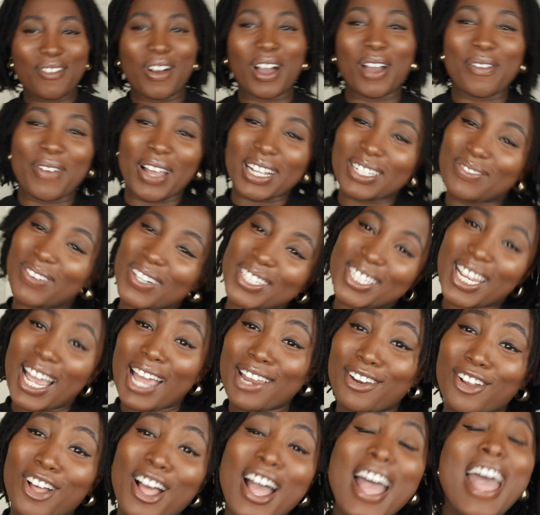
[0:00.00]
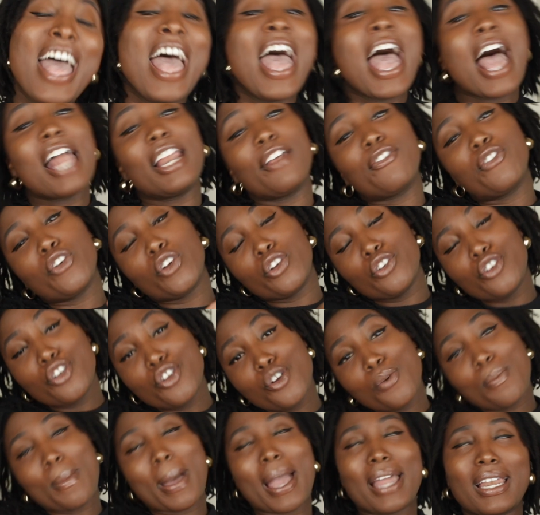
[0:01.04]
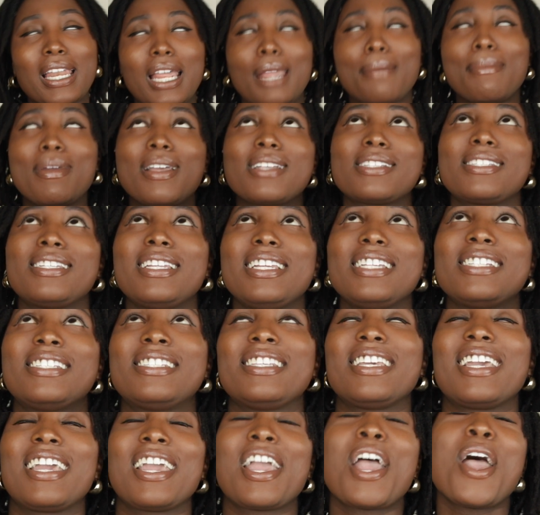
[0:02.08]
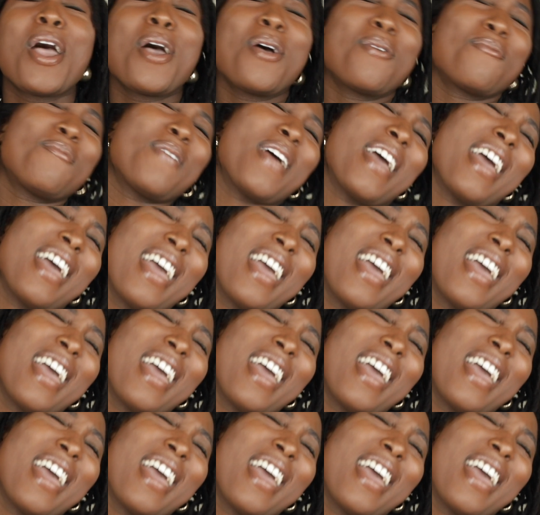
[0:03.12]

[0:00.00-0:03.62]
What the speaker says: welcome back to my channel. And if you're new, my name is Niecy V.